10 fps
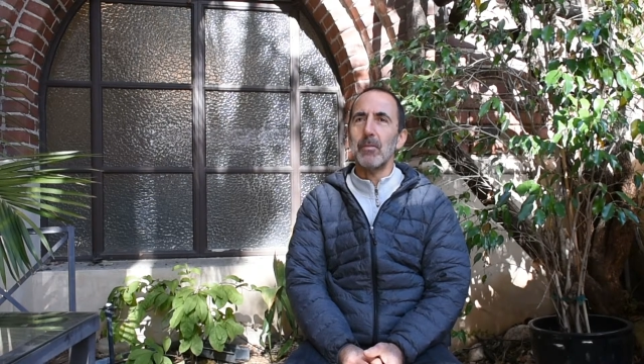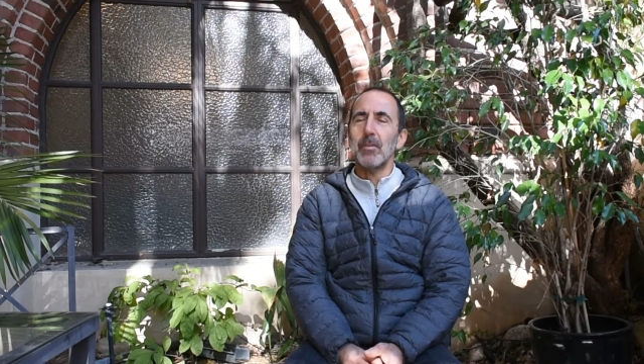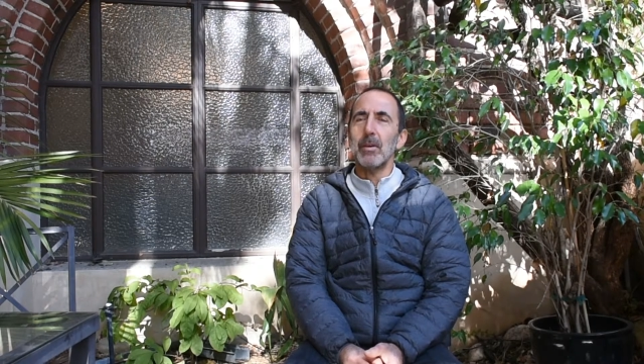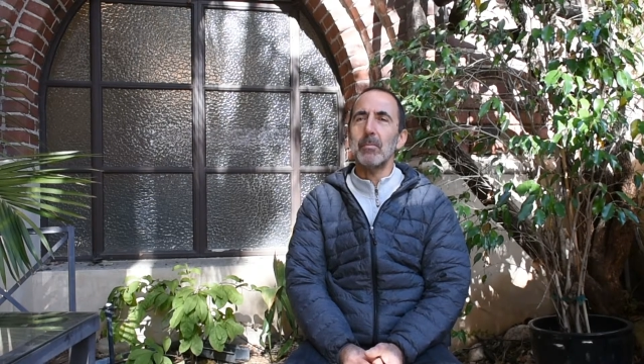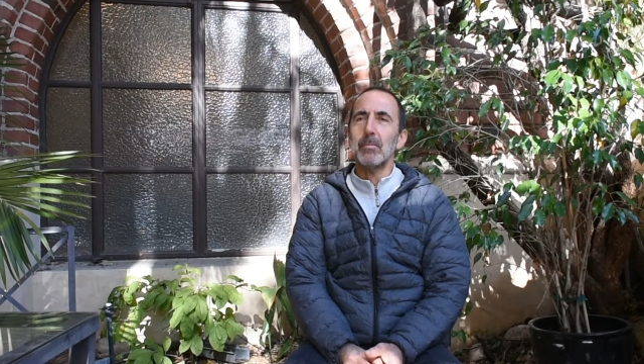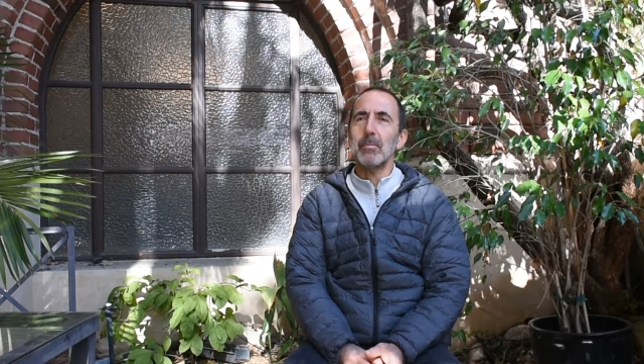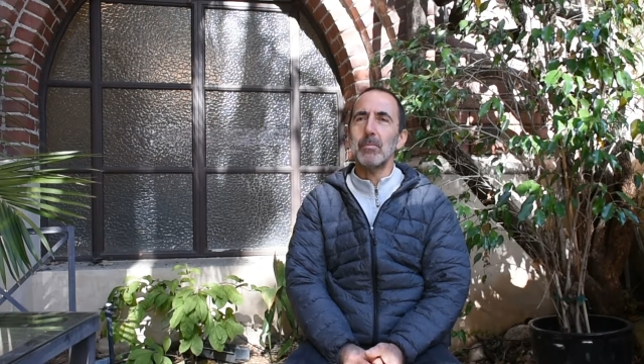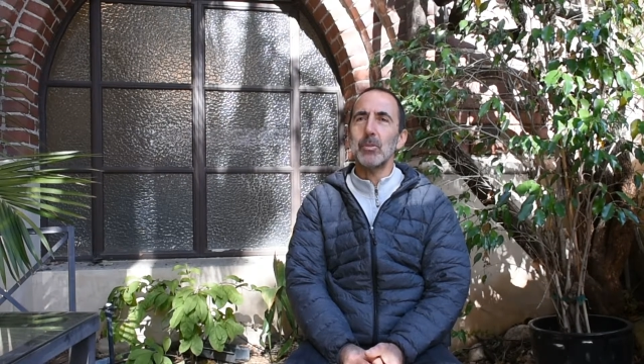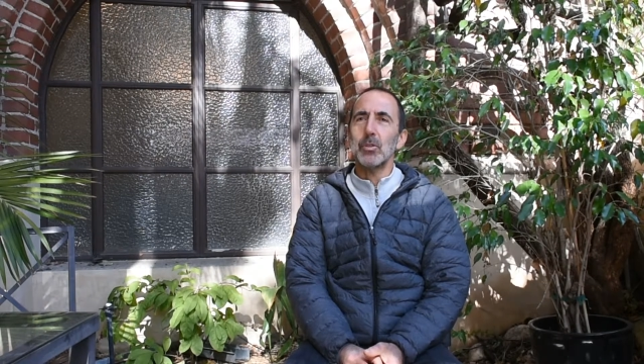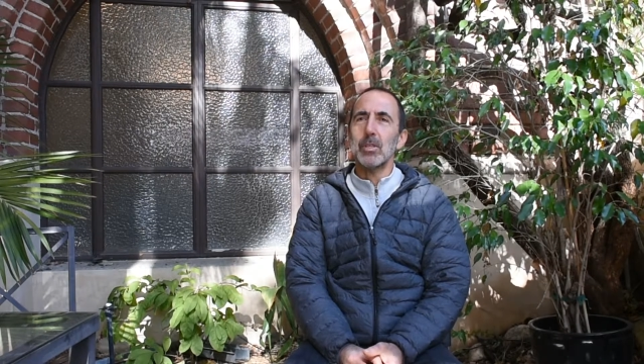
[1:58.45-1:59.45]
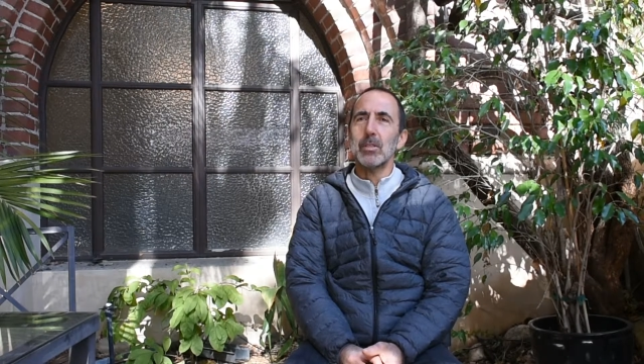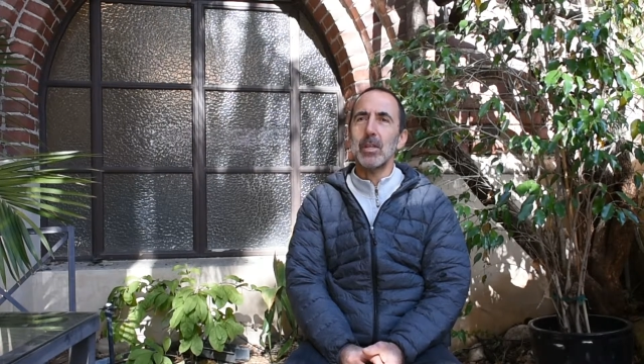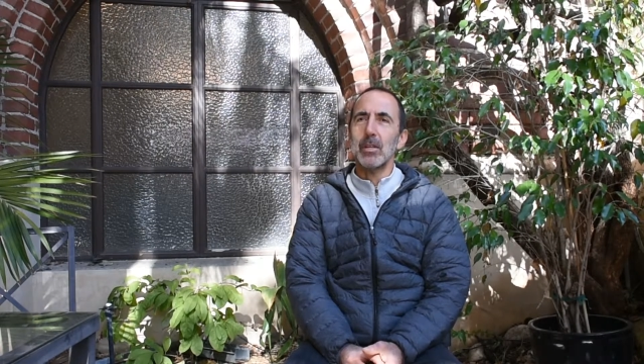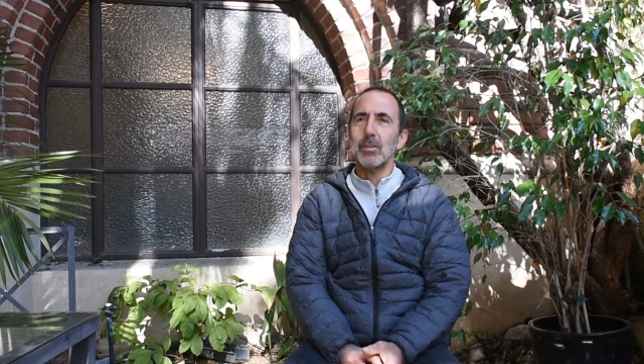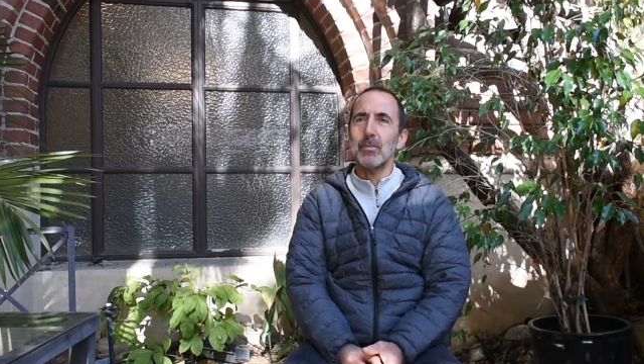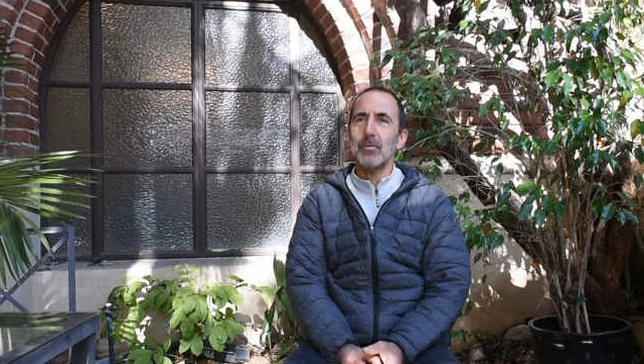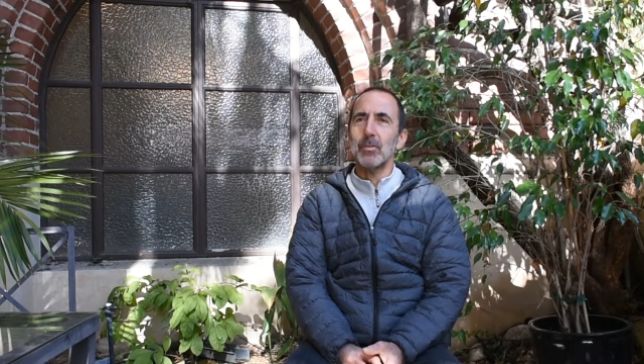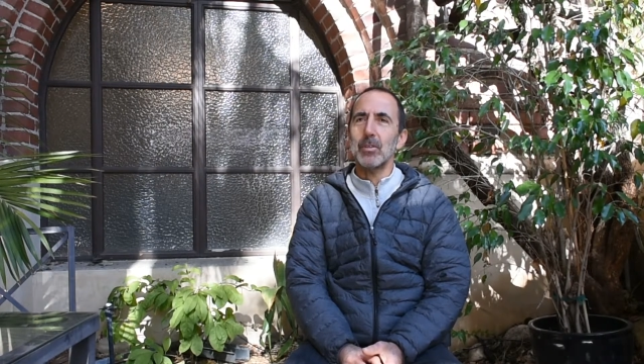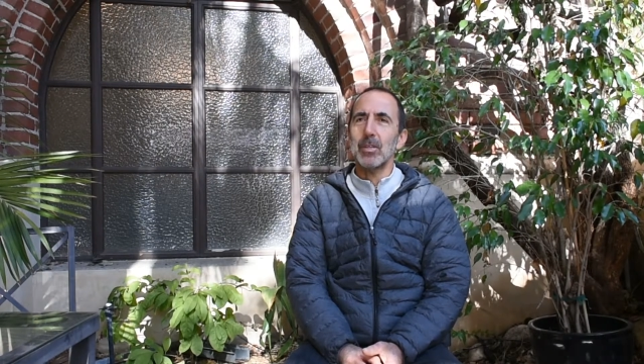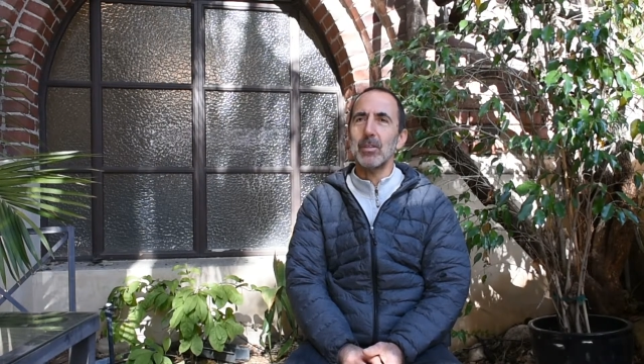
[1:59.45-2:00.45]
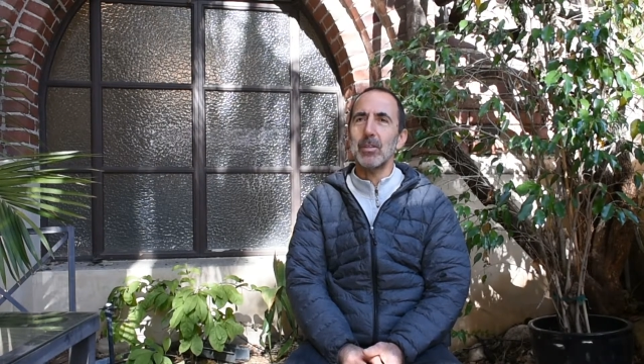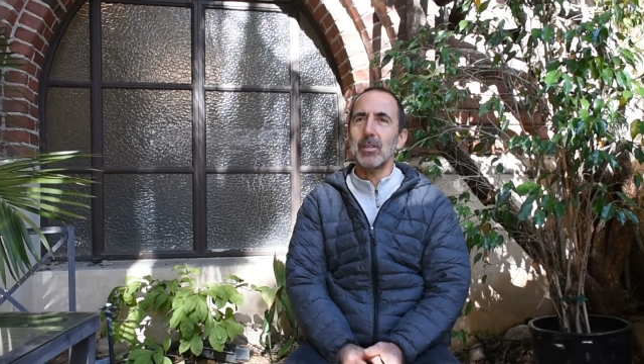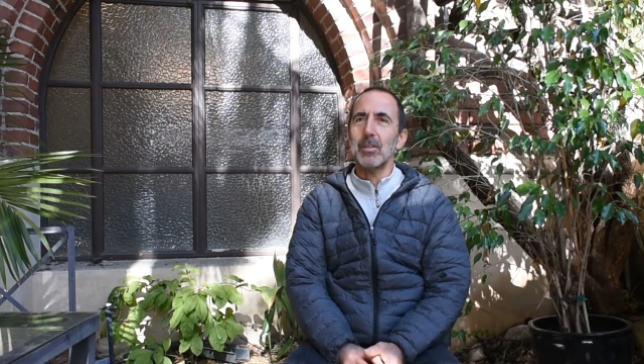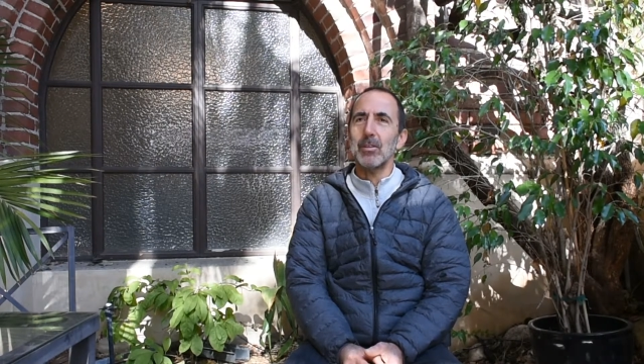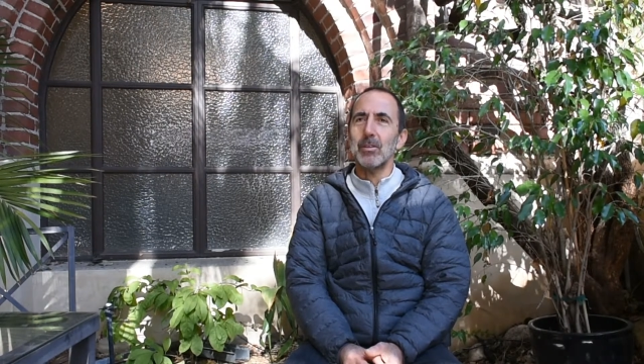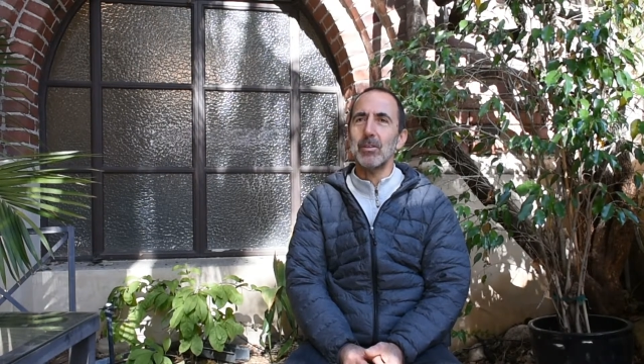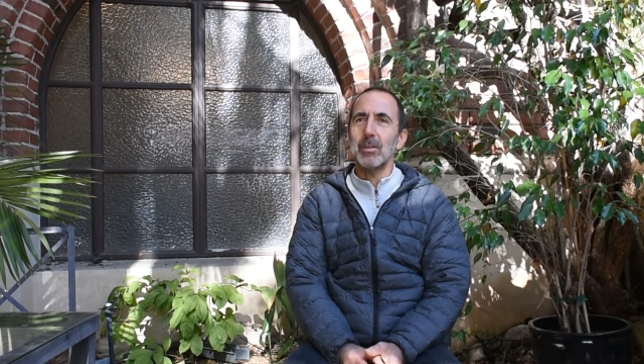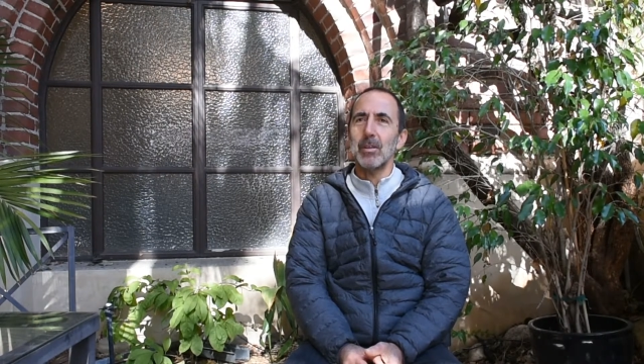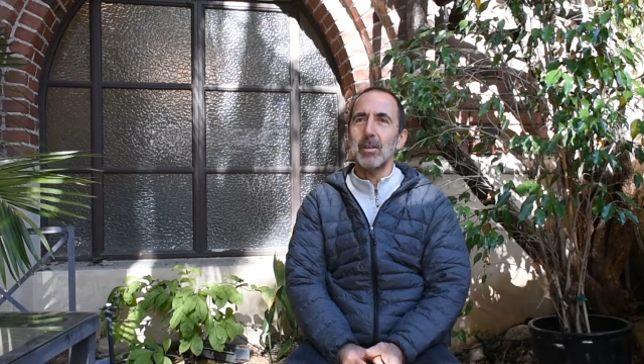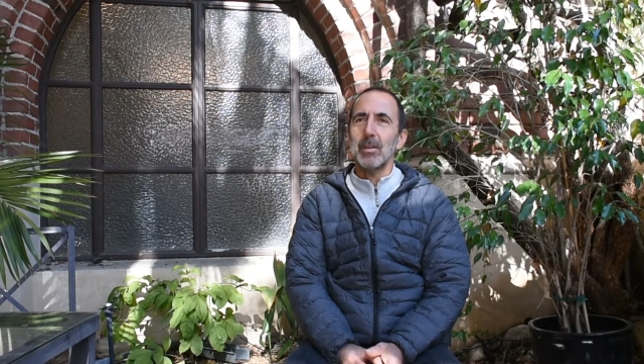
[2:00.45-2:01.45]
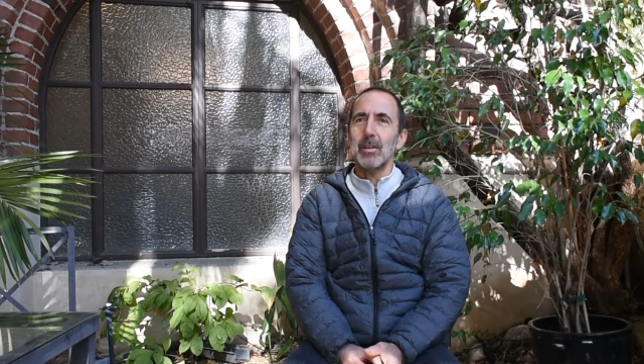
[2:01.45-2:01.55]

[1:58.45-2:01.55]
FM music station for 16 years.